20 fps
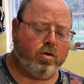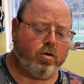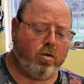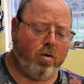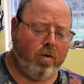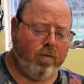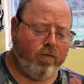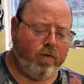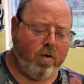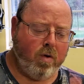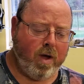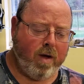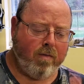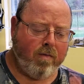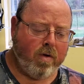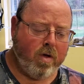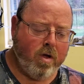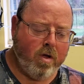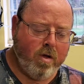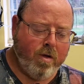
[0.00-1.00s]
So if you
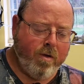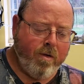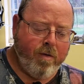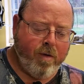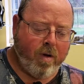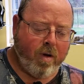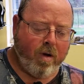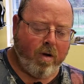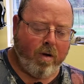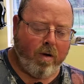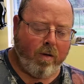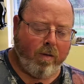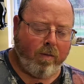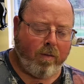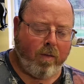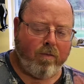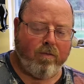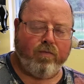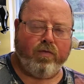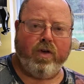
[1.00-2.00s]
have
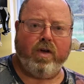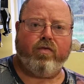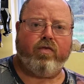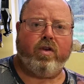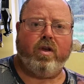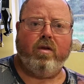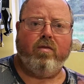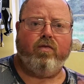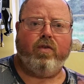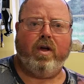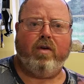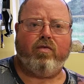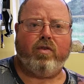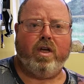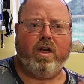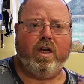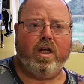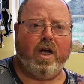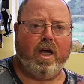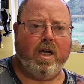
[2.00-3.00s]

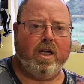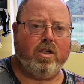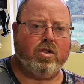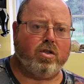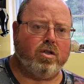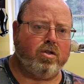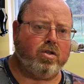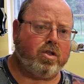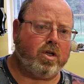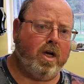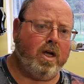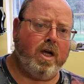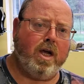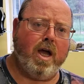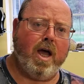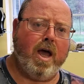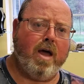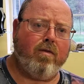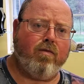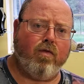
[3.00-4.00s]
50 days and say you
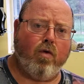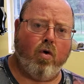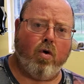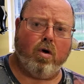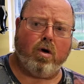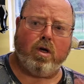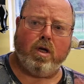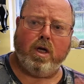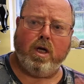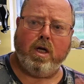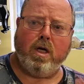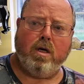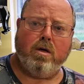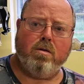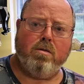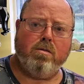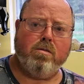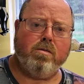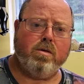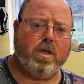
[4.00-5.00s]
add
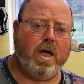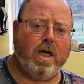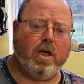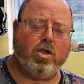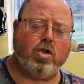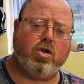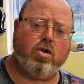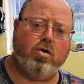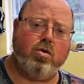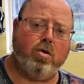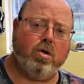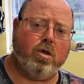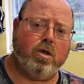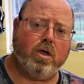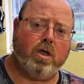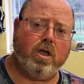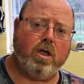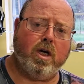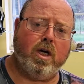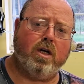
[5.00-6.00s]
14 days to it
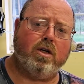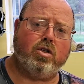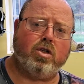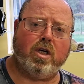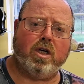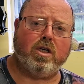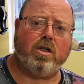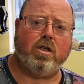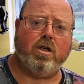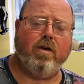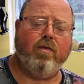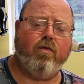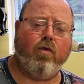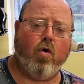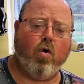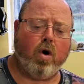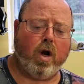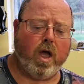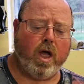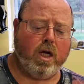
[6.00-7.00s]
and you get
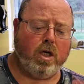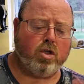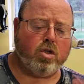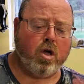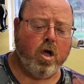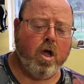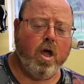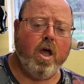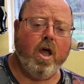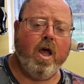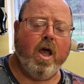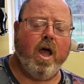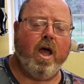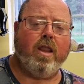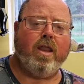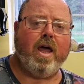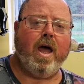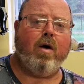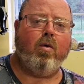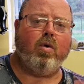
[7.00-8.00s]
64 days,
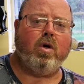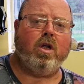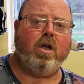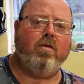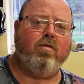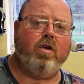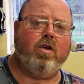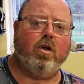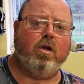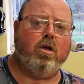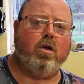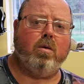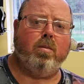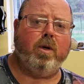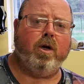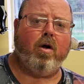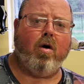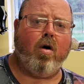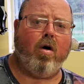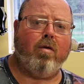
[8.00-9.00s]
and that would give you a little
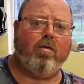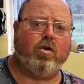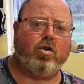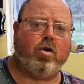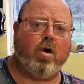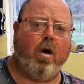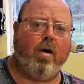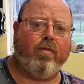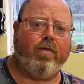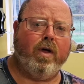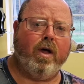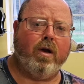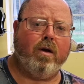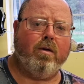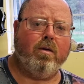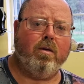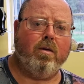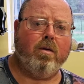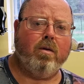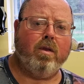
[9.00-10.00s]
bit of harvest off
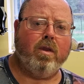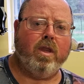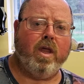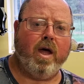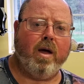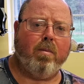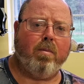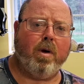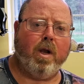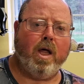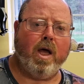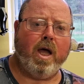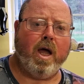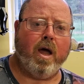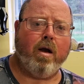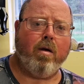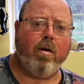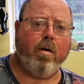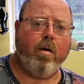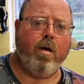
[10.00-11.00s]
that plant.